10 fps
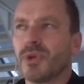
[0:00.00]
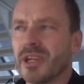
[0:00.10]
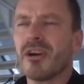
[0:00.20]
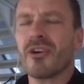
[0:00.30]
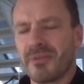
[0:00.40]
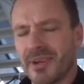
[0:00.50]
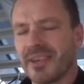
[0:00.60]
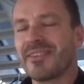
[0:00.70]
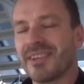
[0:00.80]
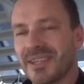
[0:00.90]
we are,
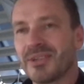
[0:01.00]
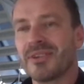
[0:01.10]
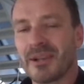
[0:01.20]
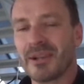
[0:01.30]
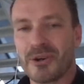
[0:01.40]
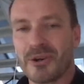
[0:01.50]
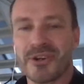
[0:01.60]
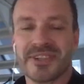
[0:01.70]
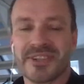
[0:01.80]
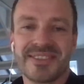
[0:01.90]
I think, the
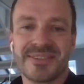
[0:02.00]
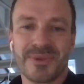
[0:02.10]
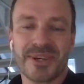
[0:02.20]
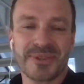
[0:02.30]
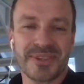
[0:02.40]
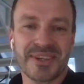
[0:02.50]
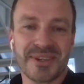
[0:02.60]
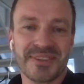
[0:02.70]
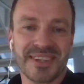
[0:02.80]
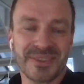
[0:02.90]
largest, without a
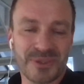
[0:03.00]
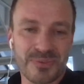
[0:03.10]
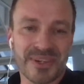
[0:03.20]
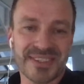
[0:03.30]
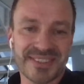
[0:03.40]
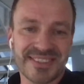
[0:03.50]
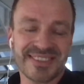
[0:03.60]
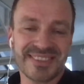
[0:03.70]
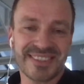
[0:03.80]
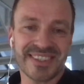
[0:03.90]
doubt, enterprise
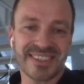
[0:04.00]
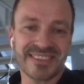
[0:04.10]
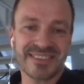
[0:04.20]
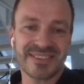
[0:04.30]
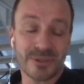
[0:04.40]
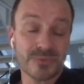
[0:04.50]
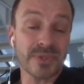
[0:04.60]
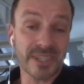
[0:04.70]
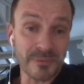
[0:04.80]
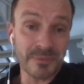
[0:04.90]
software
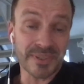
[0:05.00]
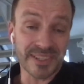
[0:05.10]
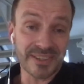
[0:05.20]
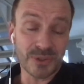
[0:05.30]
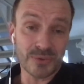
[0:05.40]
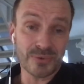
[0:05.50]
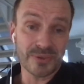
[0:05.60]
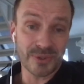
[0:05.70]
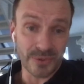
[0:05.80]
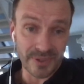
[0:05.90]
company who
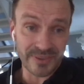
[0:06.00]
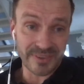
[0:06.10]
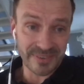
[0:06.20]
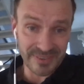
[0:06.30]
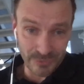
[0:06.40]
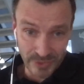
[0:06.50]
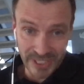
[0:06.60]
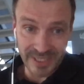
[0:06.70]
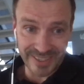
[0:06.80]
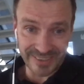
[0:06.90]

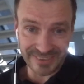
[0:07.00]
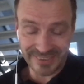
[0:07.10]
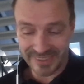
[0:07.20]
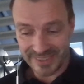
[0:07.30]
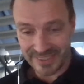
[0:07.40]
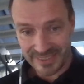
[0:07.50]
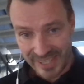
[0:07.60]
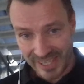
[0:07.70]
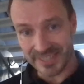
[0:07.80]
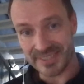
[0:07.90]
really
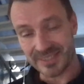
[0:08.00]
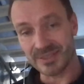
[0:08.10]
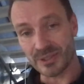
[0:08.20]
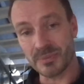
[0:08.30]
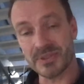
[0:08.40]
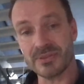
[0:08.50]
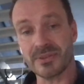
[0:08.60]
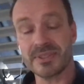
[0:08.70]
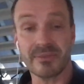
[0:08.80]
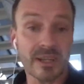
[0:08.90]
has this open
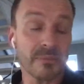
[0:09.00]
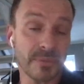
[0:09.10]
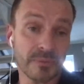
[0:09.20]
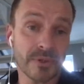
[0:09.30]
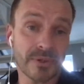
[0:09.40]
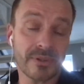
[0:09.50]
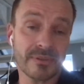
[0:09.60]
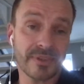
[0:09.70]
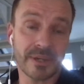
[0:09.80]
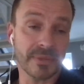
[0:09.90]
source development model.
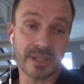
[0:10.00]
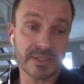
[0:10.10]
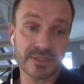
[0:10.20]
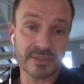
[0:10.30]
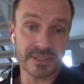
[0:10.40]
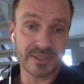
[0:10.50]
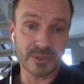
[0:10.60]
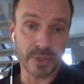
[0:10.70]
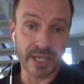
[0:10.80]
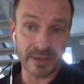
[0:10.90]
I mean, that's the
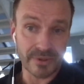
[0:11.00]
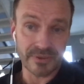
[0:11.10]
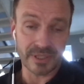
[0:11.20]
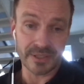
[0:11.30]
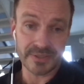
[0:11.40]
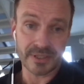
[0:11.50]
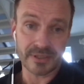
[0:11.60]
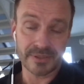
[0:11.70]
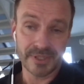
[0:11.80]
way everything is done.